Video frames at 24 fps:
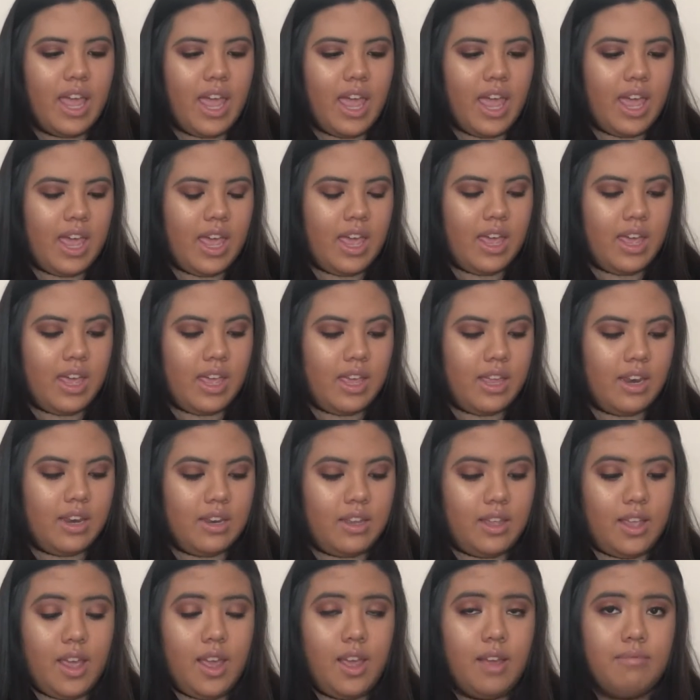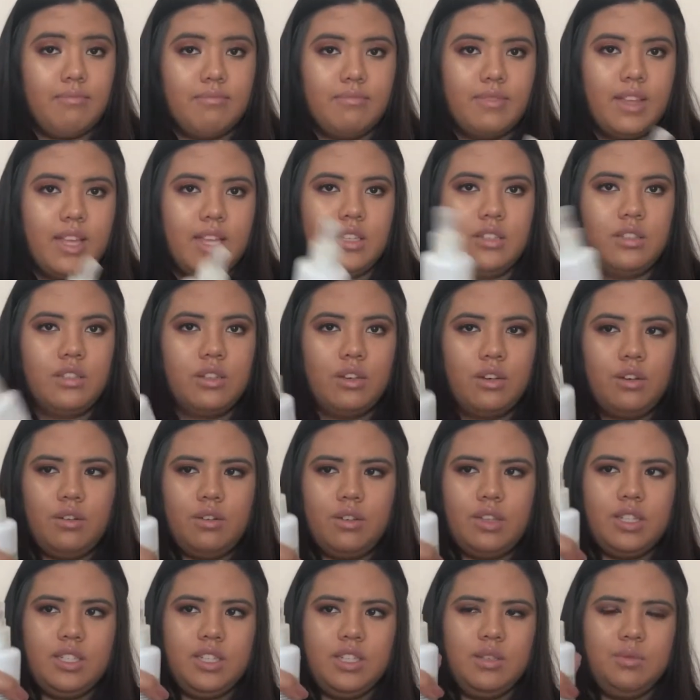And yeah, and so
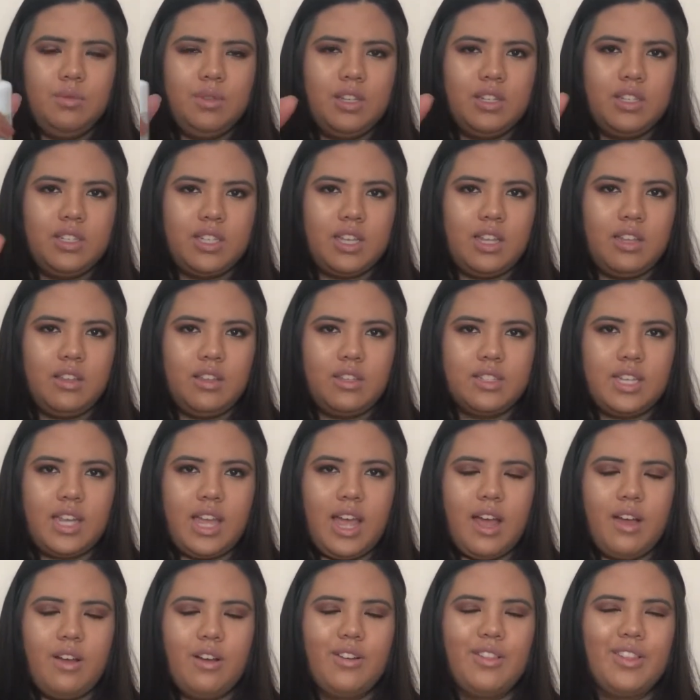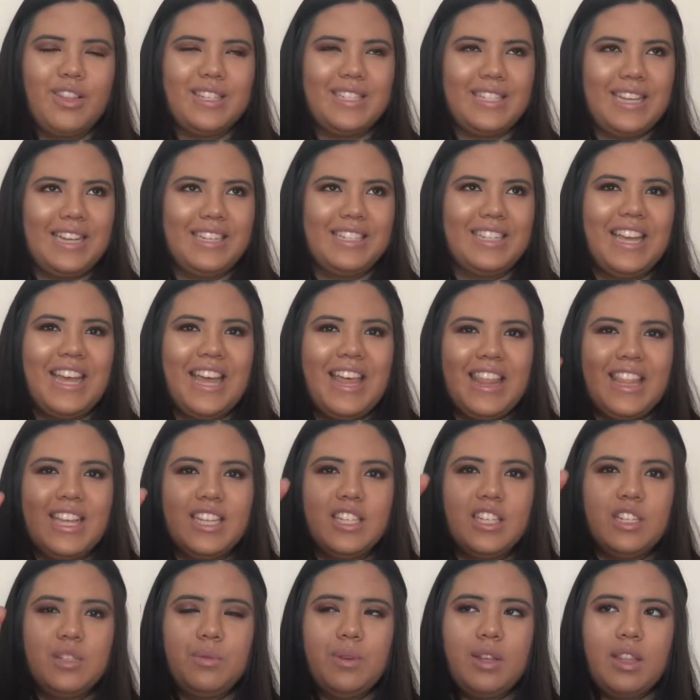this is what the scent looks like, or the scent. This
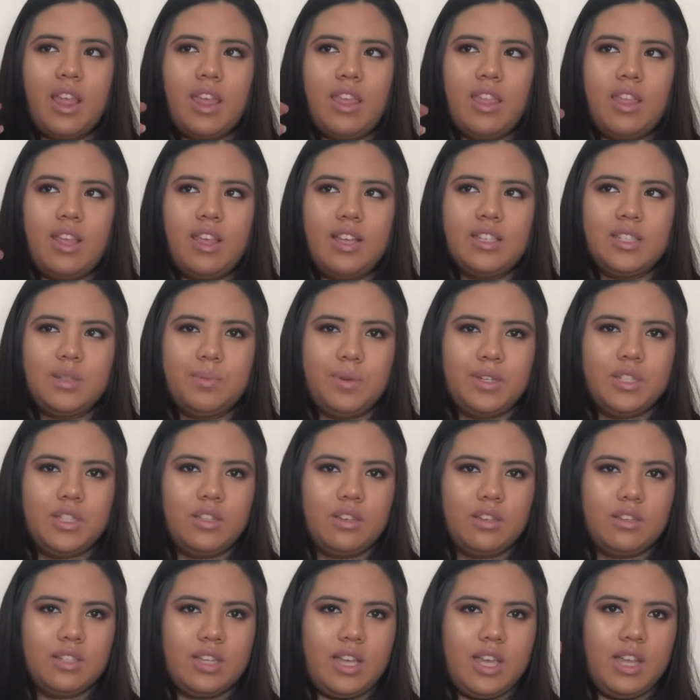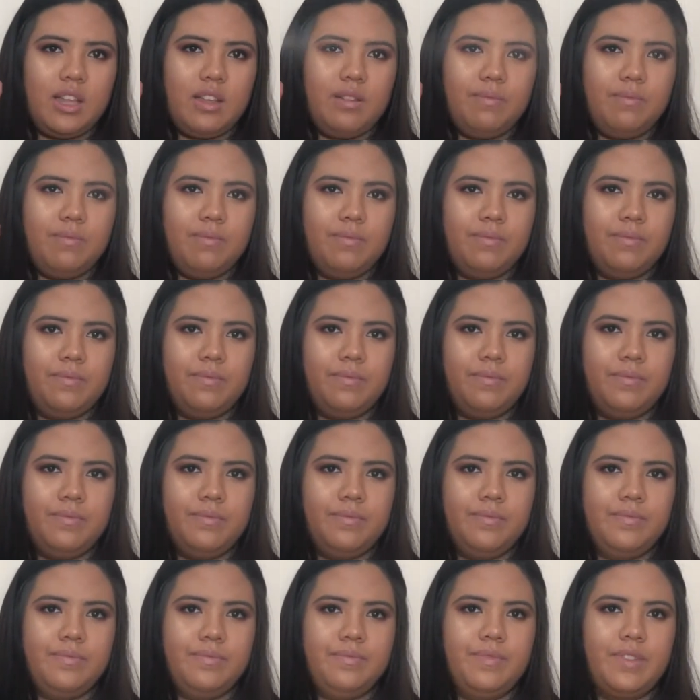is what the spritz looks like.
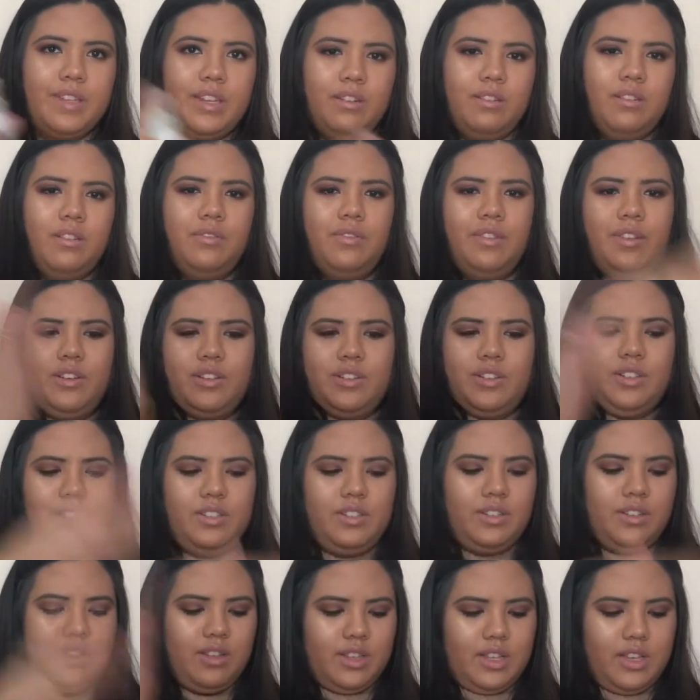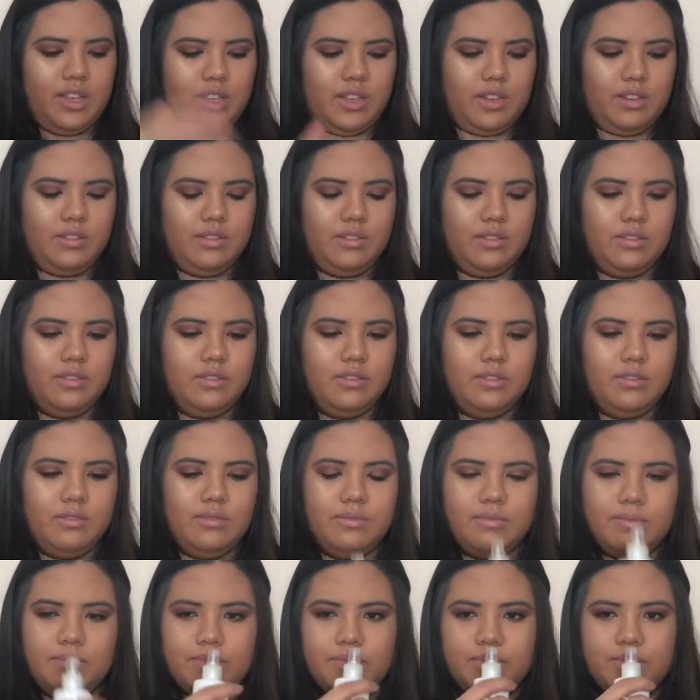I don't know if you actually saw that,
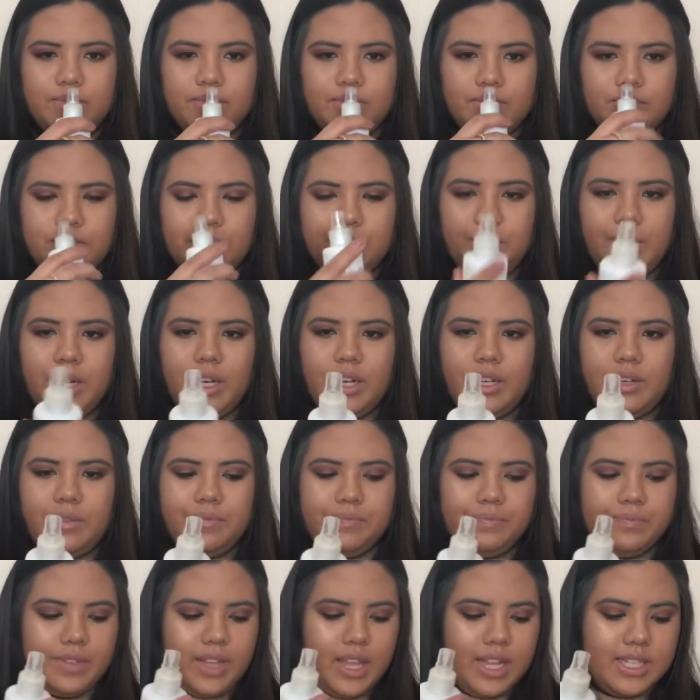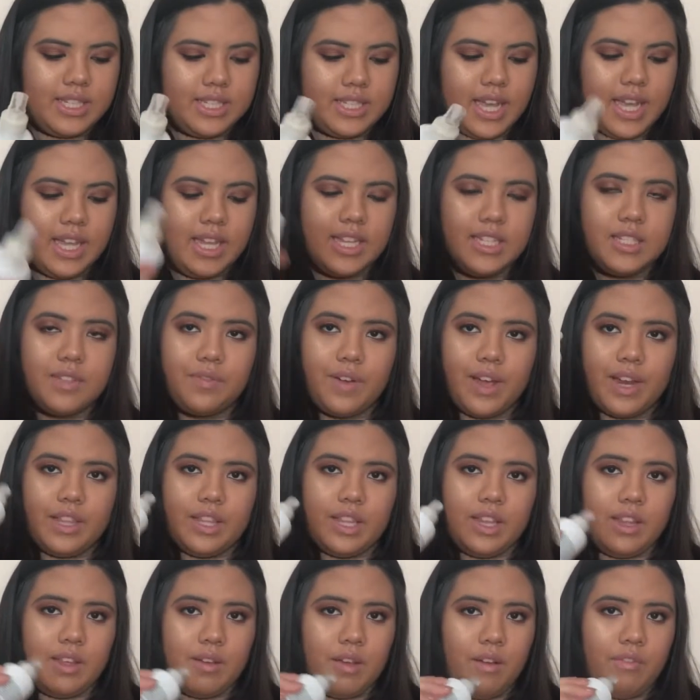but it's not as
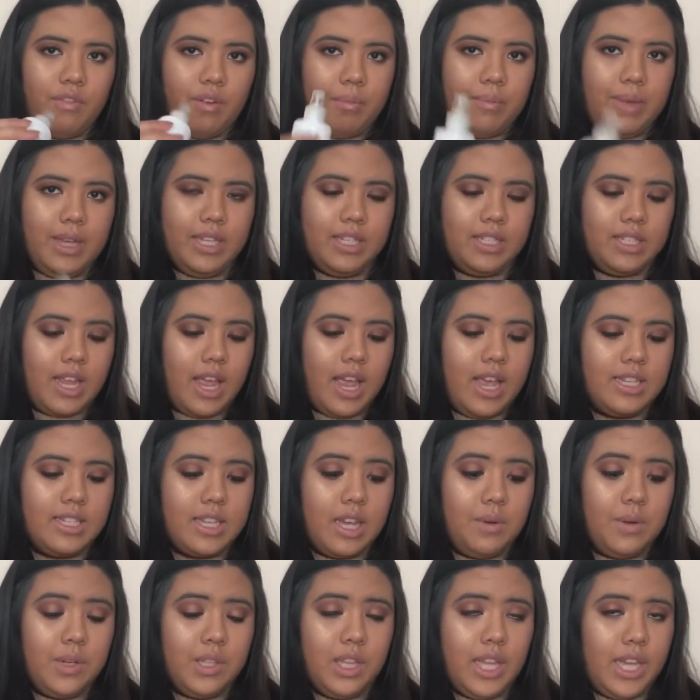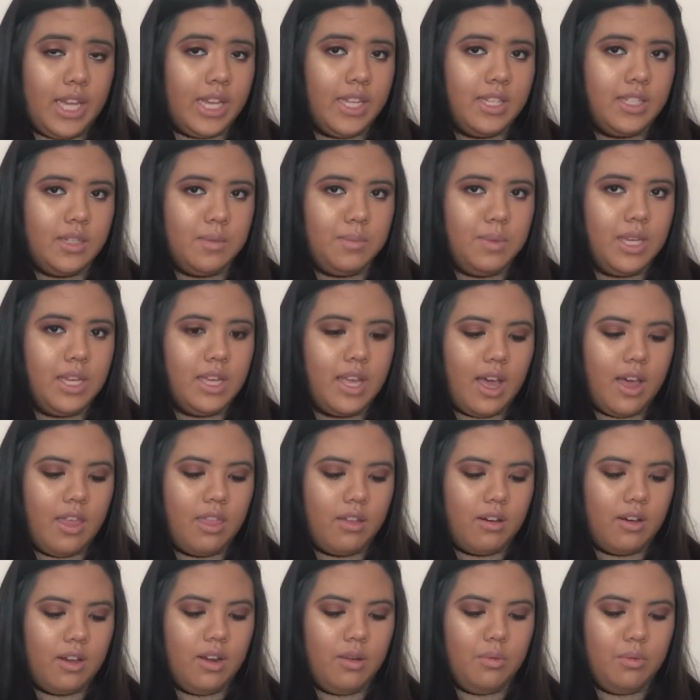finely of a mist as I would like it to be. I
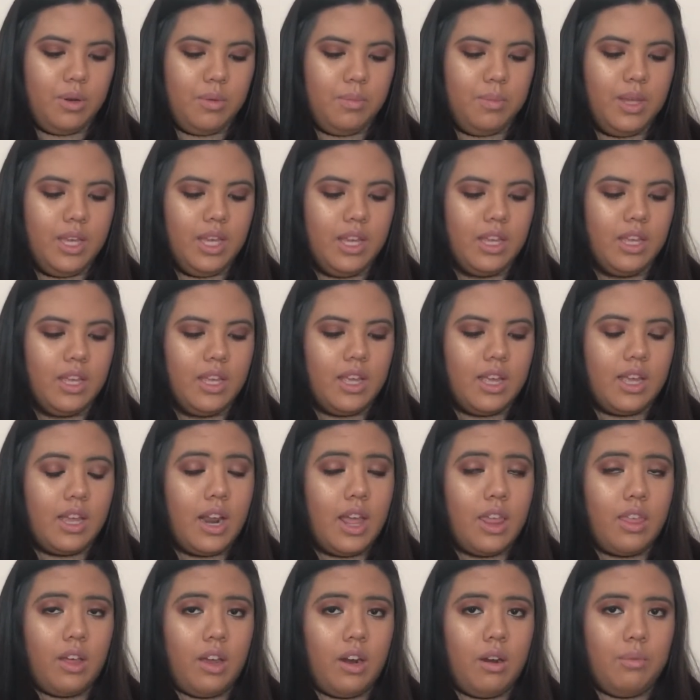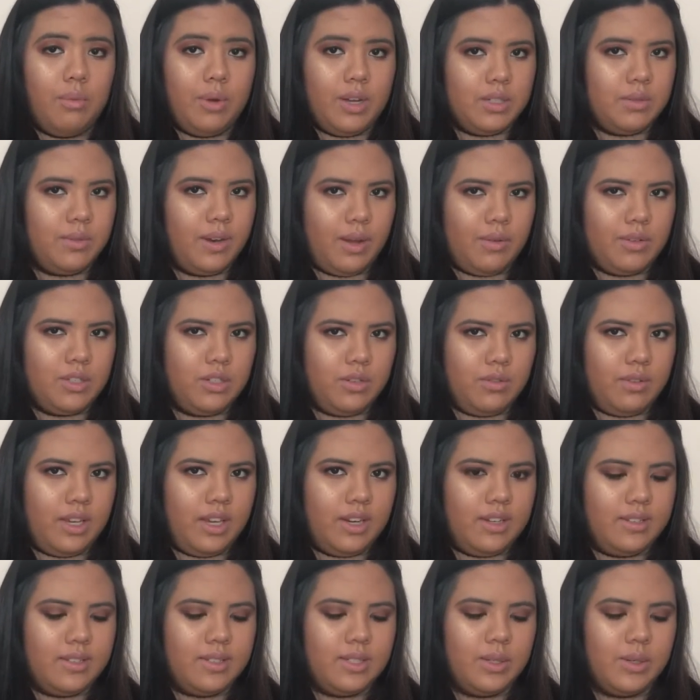thought it would be, and I thought it was when I was doing it
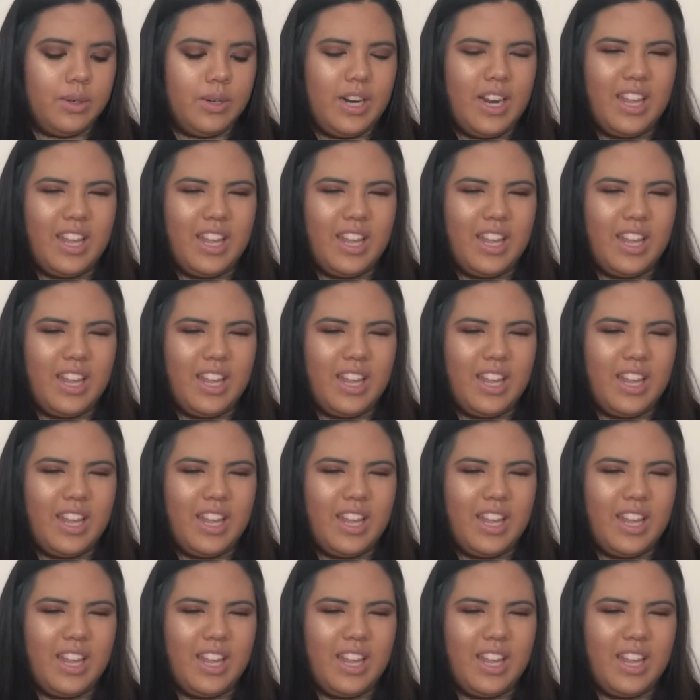in store.